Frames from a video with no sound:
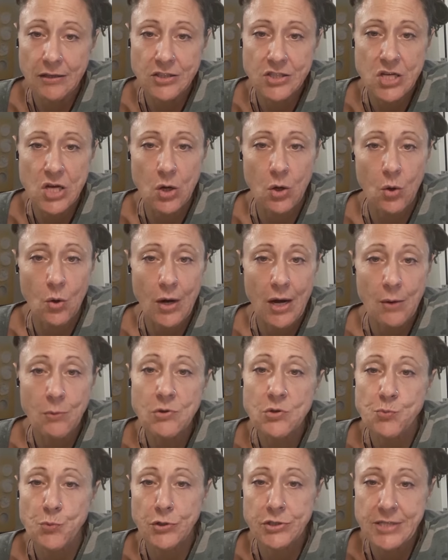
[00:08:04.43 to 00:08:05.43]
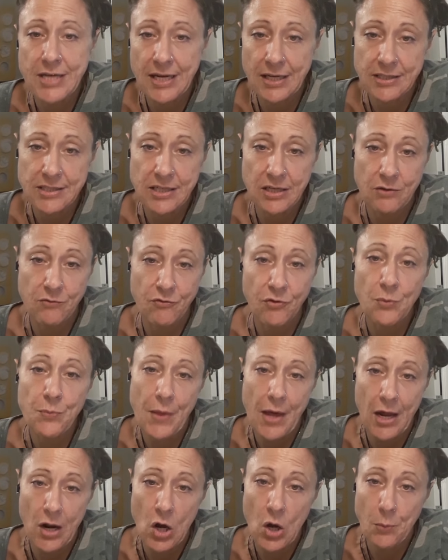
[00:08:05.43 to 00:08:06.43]
So I was protected from
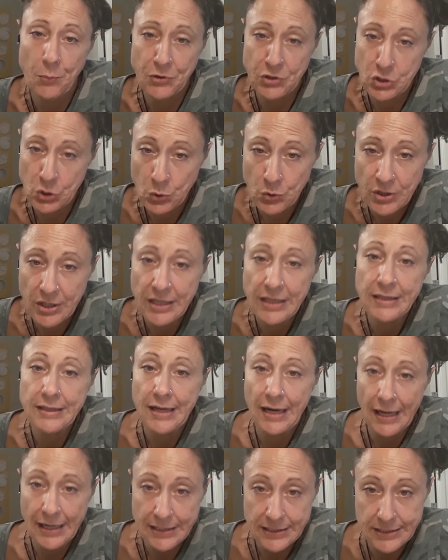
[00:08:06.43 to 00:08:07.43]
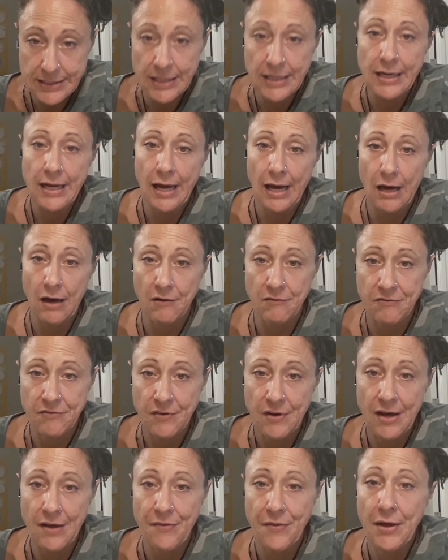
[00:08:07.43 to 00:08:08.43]
that opportunity that I did have
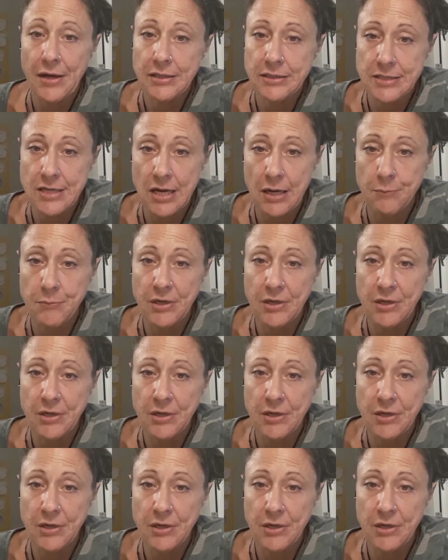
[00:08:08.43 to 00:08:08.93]
at that time,